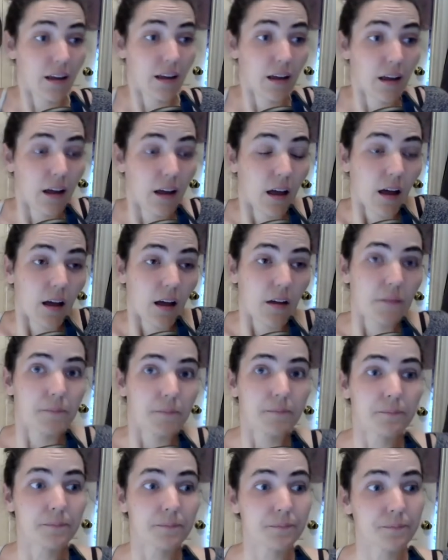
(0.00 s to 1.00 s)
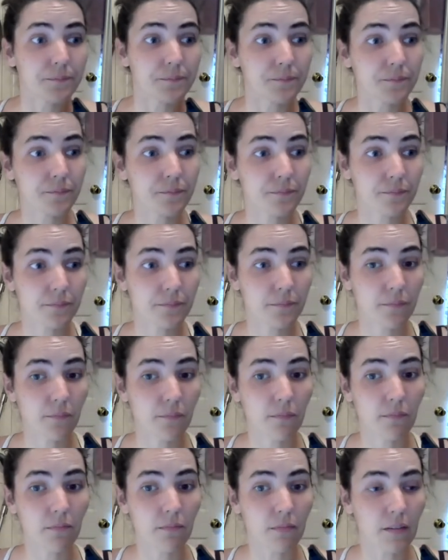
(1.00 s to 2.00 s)

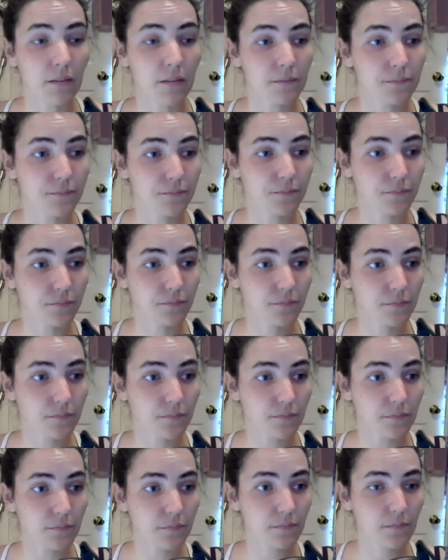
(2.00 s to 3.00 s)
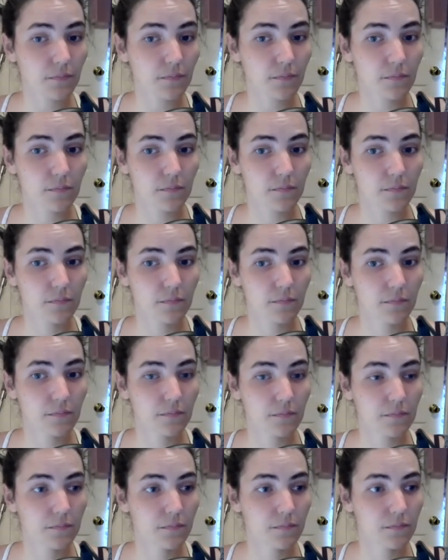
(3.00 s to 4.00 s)

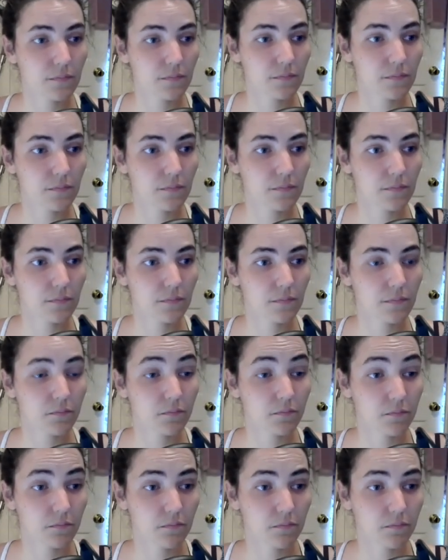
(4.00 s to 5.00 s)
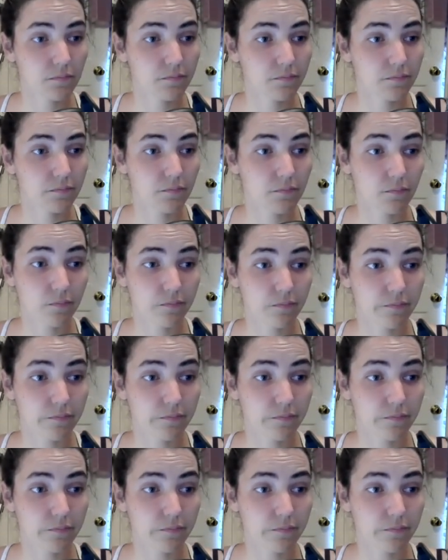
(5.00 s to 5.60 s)
(not speaking)